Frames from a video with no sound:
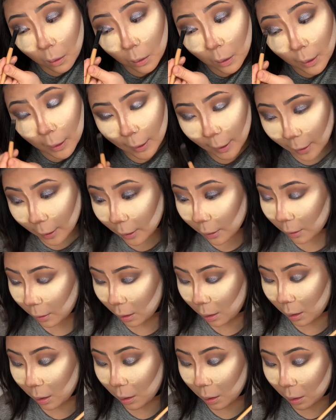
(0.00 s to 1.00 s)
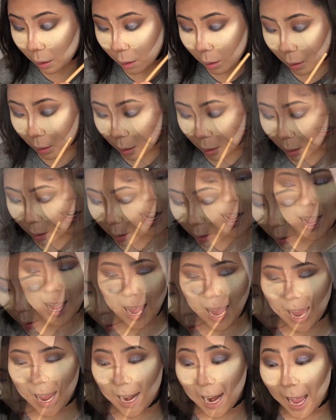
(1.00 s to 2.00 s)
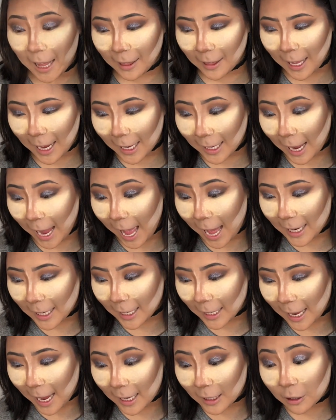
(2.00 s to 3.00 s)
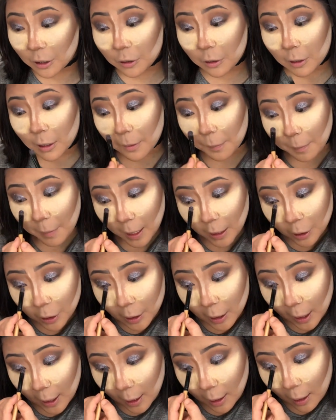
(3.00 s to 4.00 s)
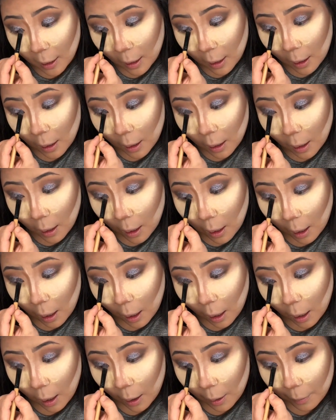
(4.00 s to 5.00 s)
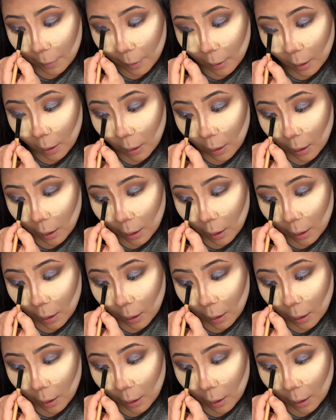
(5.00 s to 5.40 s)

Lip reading: glitter. And I like adding extra dimension. I'm